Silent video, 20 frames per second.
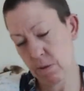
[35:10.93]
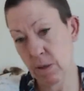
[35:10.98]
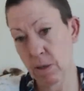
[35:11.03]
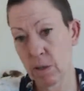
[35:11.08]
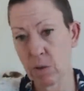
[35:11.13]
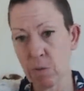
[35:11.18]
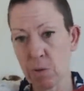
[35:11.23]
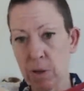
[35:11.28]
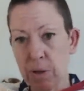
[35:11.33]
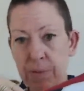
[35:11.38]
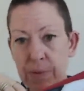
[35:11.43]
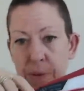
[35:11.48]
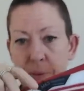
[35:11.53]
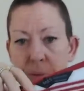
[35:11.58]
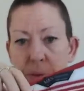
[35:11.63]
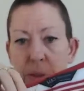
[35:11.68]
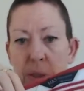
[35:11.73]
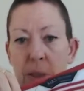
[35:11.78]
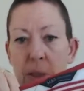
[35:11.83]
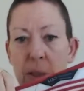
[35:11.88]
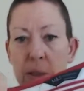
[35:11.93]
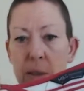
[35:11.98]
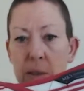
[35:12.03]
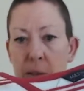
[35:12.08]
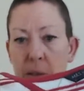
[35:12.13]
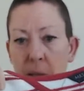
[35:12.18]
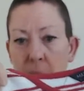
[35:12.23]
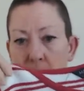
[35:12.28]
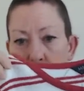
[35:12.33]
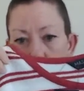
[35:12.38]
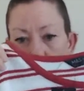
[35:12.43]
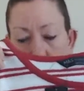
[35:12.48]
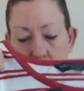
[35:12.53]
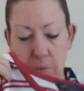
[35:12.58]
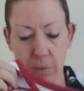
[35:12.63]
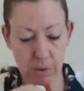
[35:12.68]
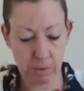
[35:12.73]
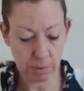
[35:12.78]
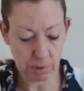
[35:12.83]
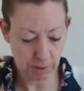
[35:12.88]
only $12.50 to start with.
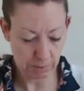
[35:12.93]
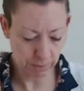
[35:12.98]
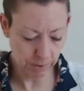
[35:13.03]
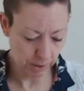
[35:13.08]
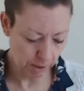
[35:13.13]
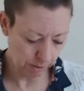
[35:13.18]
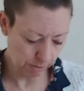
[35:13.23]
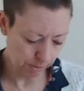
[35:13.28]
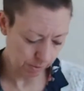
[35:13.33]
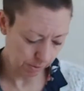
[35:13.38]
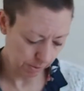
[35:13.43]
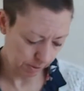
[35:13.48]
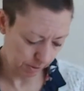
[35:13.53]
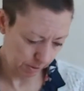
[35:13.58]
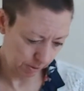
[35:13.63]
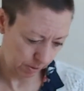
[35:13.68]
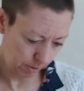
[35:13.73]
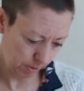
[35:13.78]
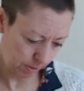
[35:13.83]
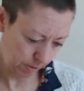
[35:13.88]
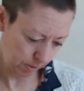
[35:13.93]
Well, whenever that was.